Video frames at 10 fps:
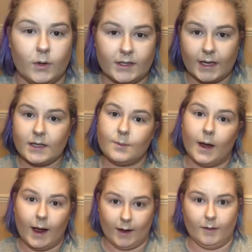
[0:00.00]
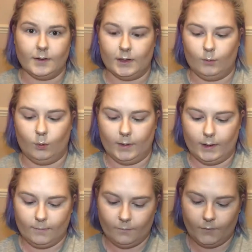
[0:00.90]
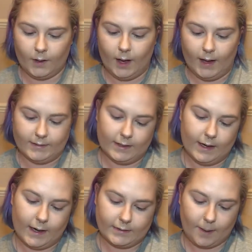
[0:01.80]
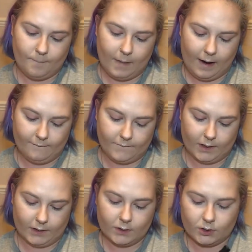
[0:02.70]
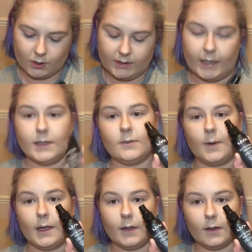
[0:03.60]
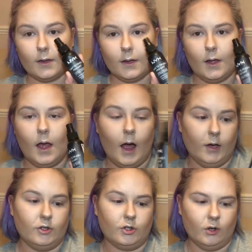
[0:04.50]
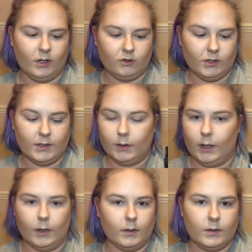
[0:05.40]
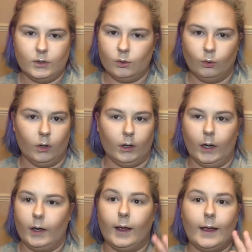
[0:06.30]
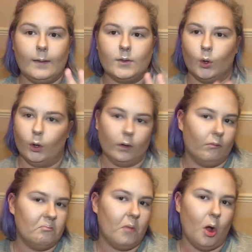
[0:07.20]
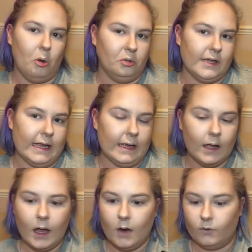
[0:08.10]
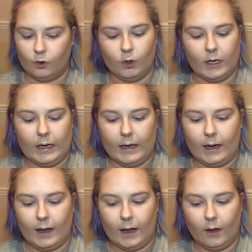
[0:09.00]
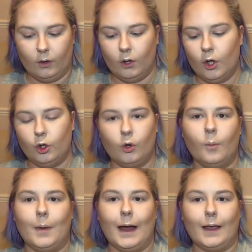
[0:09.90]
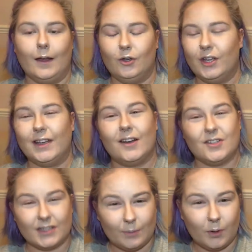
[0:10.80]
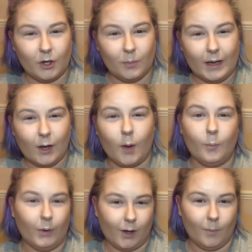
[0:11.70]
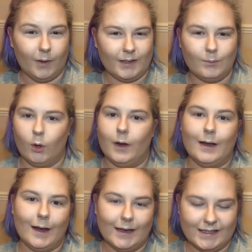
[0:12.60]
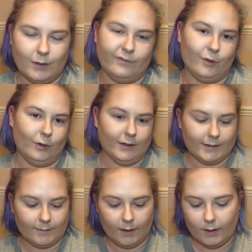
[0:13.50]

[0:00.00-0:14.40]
The setting spray I use at the moment is the NYX Matte Finish setting spray. I just got this recently and it's so good, like, keeps it on all day. If you're going on a night out, you come back in, you can actually sleep in your makeup, wake up the next morning and it's still flawless.